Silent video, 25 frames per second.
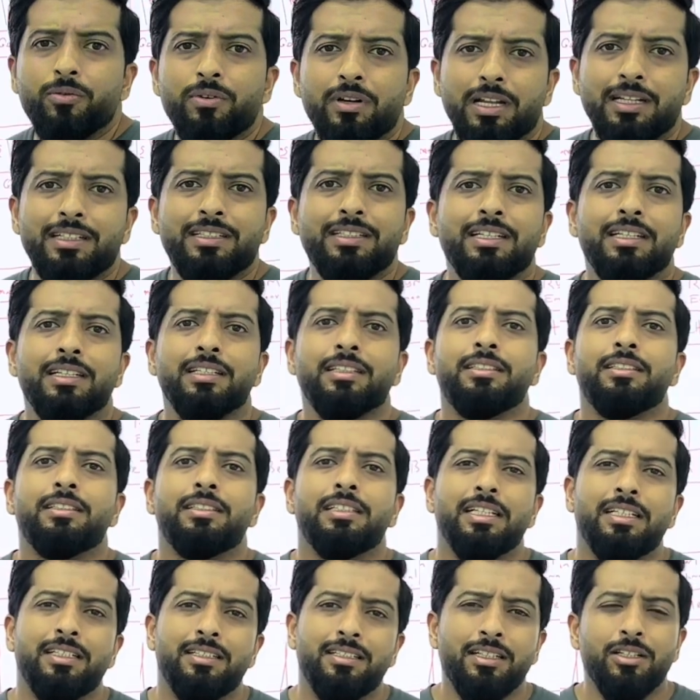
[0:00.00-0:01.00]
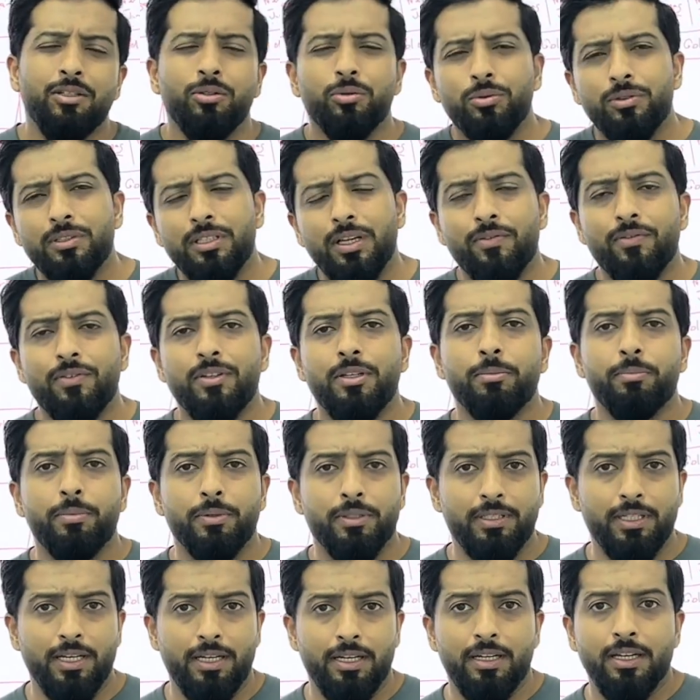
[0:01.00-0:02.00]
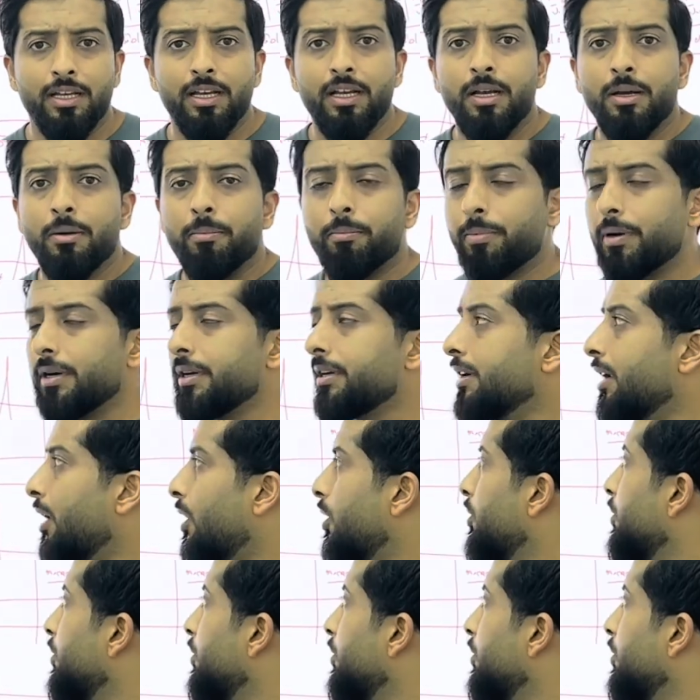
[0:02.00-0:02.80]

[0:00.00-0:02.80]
let's say, 60 to 70%. But now